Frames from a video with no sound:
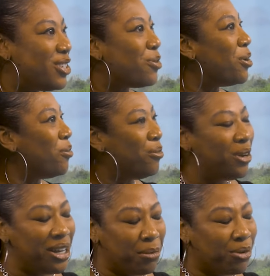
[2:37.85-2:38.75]
So we
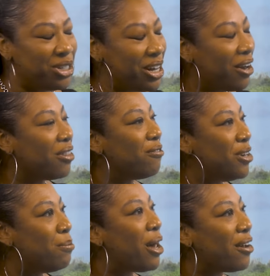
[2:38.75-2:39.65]
really appreciate all the
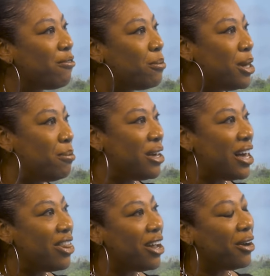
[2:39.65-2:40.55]
feedback from
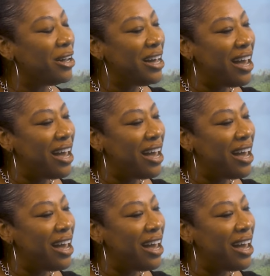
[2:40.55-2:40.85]
MBA there.